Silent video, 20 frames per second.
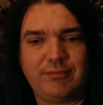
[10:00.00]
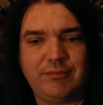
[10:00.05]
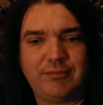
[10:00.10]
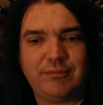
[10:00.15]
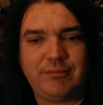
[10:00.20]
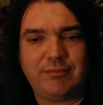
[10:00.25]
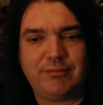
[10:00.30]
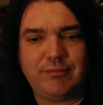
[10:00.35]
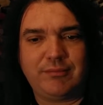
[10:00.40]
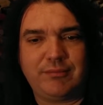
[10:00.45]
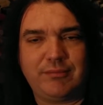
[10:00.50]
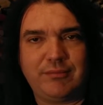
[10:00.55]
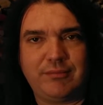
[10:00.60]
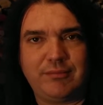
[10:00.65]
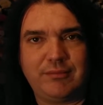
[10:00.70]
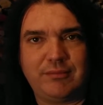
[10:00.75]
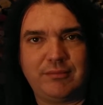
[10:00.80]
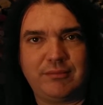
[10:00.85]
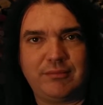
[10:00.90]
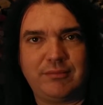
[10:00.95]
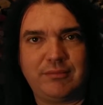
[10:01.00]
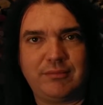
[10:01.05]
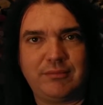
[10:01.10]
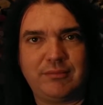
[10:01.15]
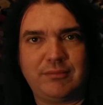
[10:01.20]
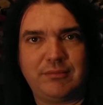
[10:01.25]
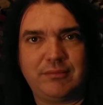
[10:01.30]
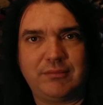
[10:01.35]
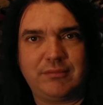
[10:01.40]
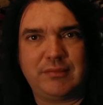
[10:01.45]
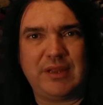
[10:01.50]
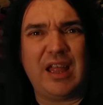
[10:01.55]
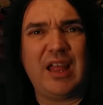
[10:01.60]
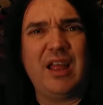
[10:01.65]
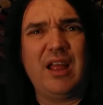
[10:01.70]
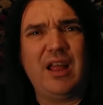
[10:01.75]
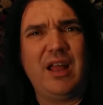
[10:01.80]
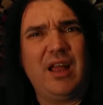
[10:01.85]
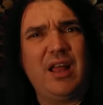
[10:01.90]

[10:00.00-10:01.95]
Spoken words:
(no one is talking)